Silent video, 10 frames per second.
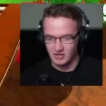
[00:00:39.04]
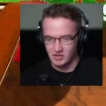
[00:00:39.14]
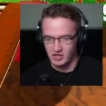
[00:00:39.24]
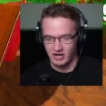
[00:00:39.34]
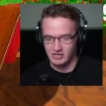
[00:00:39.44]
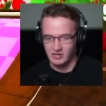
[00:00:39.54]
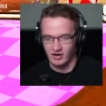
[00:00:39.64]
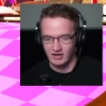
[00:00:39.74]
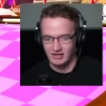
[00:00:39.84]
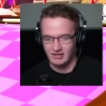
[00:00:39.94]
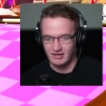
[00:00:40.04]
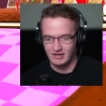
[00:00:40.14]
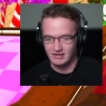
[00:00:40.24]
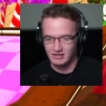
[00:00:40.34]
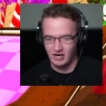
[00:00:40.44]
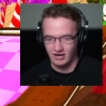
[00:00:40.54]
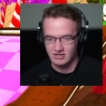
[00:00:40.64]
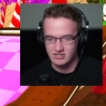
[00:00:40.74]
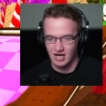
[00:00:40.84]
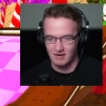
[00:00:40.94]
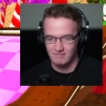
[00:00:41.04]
You got no, it, you got it. On, please. You got it. Stop.